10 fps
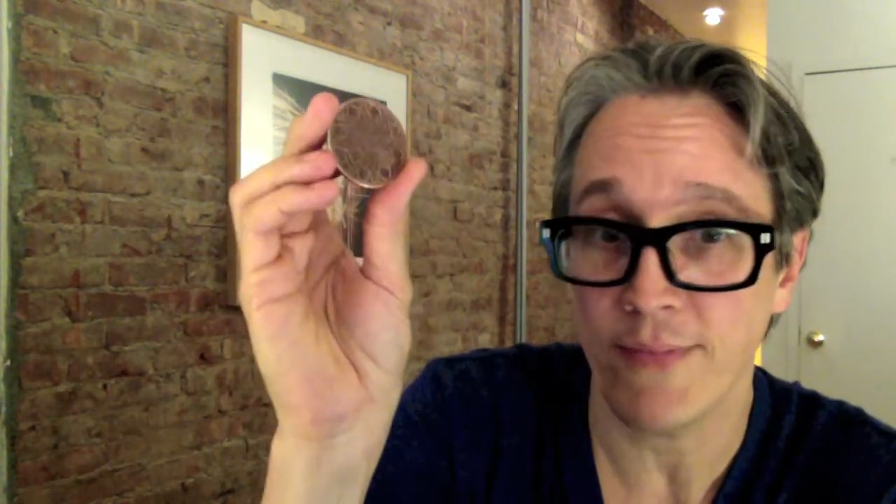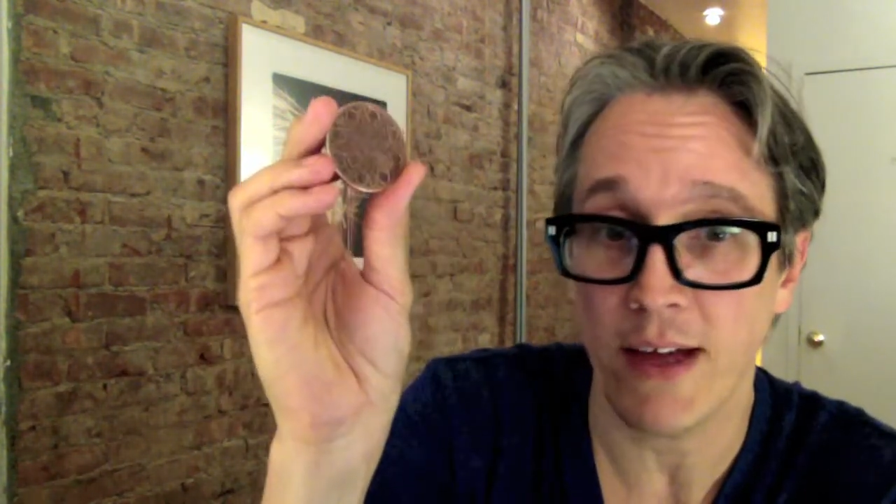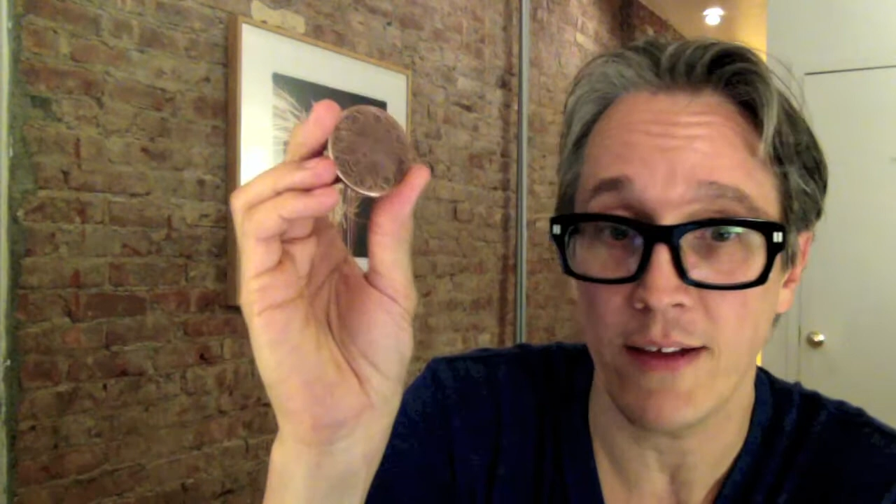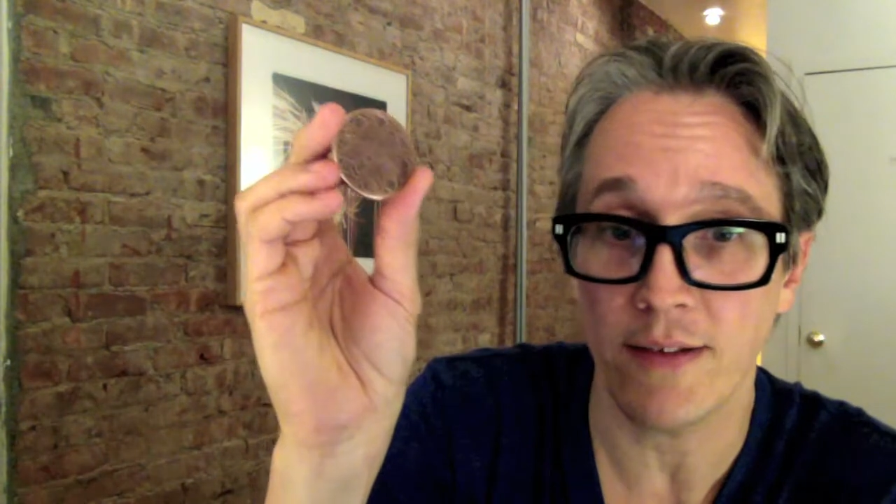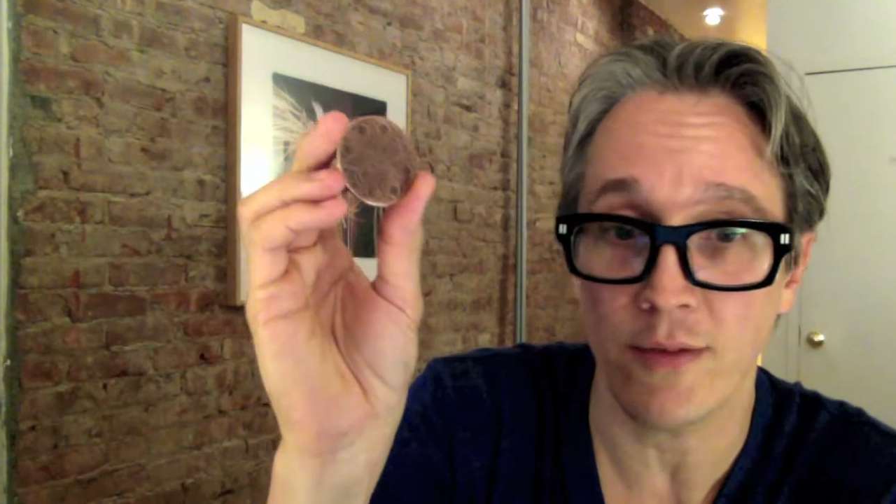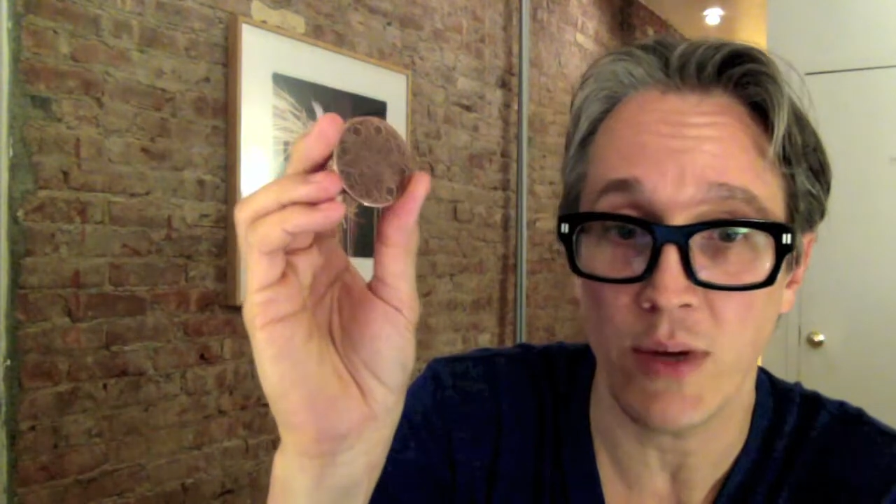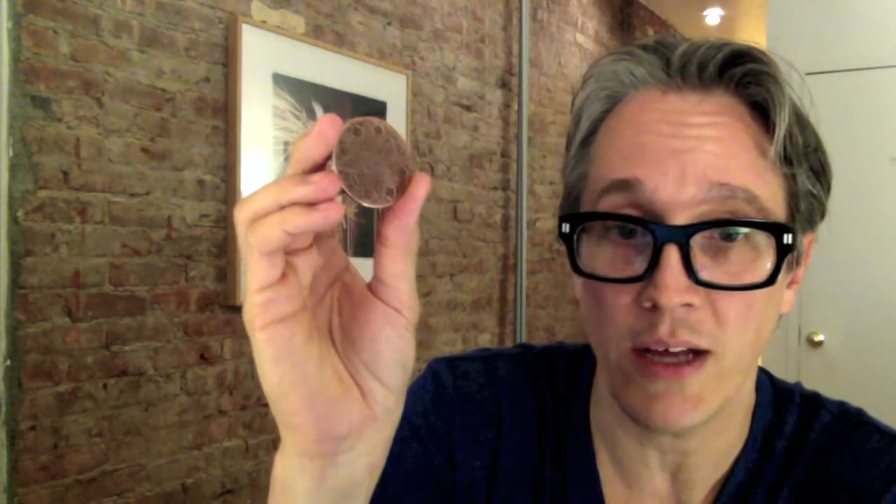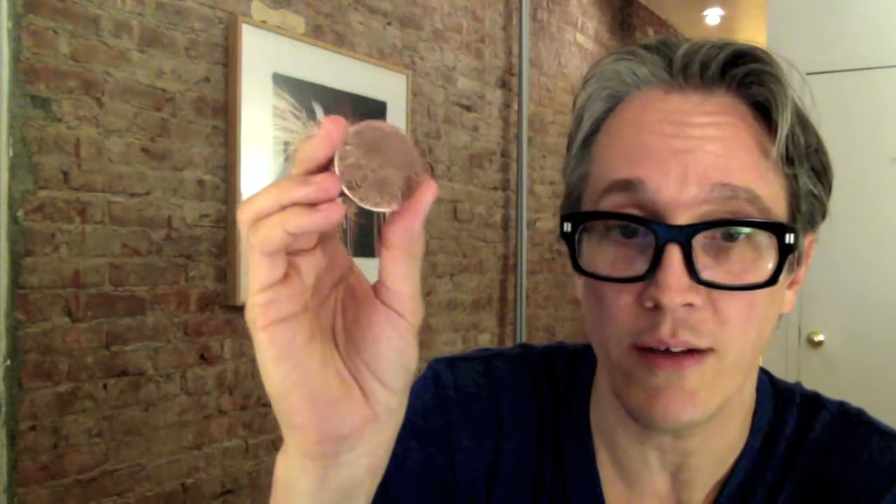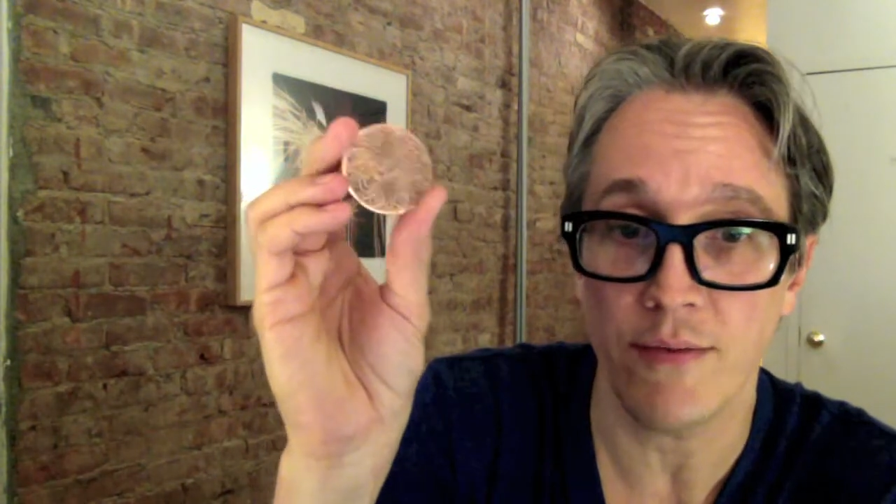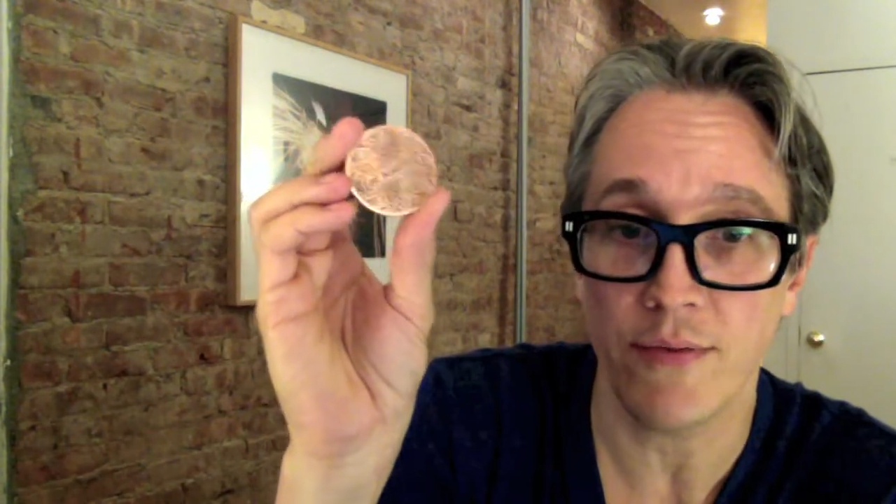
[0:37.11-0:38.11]
as a
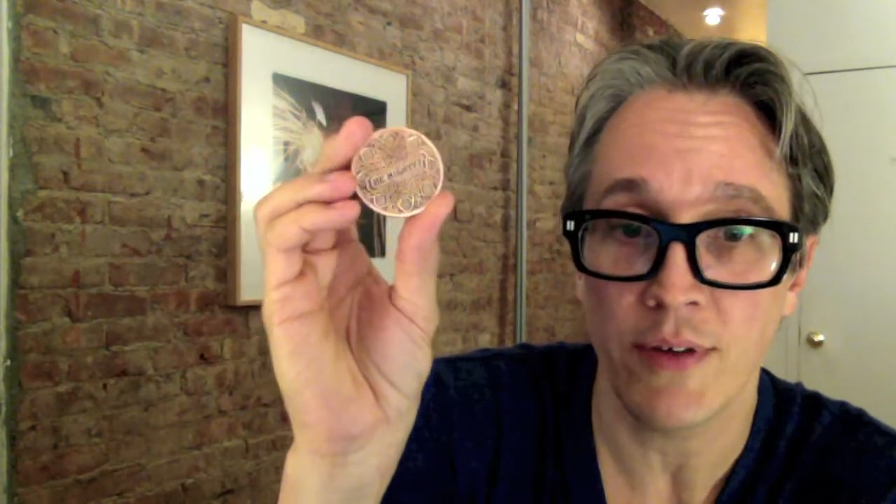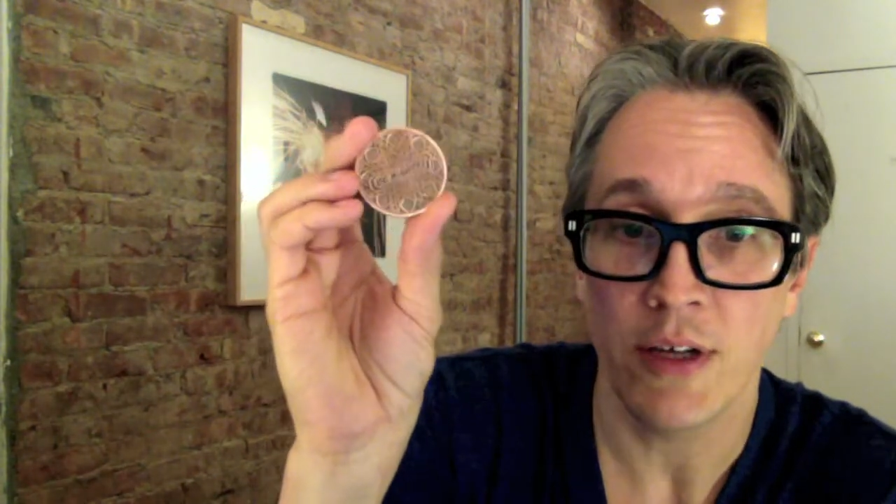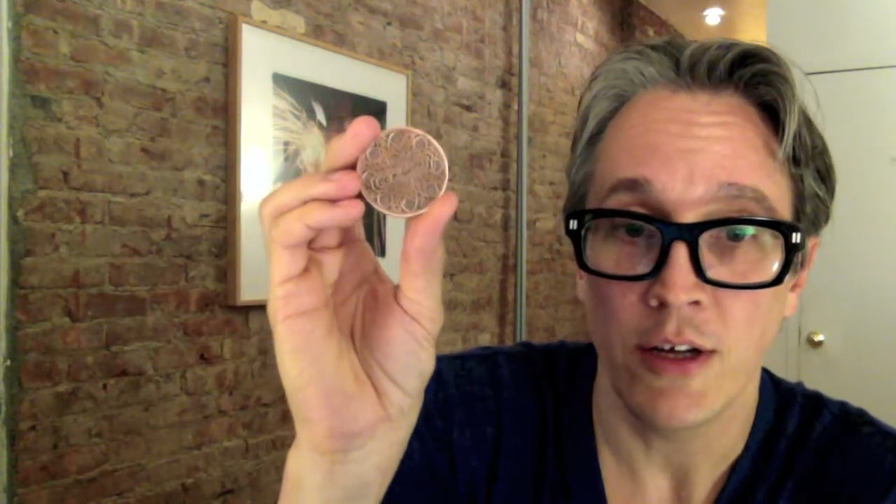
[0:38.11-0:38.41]
way of,